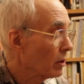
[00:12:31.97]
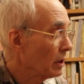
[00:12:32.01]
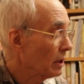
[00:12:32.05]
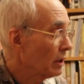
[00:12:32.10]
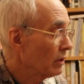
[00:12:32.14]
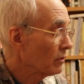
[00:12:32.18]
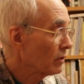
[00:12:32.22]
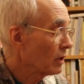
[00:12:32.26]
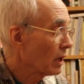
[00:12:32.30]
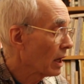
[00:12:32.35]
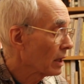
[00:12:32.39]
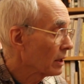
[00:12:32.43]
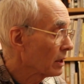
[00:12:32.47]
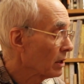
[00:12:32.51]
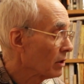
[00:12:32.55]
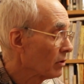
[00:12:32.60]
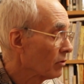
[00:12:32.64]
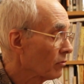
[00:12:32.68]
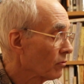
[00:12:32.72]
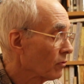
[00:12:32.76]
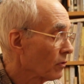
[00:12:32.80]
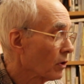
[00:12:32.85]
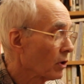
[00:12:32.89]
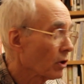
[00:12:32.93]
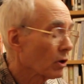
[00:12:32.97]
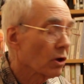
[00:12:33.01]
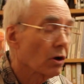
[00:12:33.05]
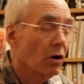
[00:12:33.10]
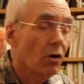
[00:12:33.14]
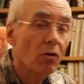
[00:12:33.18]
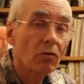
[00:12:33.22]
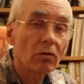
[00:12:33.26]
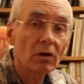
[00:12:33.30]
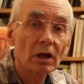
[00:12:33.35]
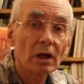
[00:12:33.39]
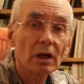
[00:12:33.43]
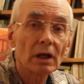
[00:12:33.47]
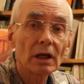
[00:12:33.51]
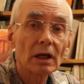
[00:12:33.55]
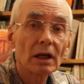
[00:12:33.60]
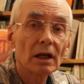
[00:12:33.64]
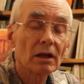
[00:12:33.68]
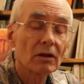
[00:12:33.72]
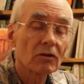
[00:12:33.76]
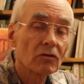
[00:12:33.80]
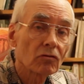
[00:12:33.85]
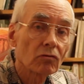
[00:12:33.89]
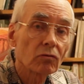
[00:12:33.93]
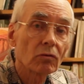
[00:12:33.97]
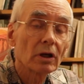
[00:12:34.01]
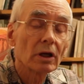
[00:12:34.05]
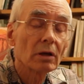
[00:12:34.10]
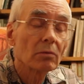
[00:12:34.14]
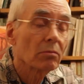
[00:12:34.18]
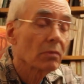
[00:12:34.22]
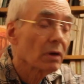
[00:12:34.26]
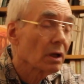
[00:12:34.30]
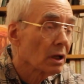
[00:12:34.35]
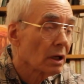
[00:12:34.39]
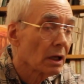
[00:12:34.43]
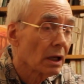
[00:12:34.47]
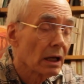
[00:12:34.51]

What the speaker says: He's got this fur coat, and he can swim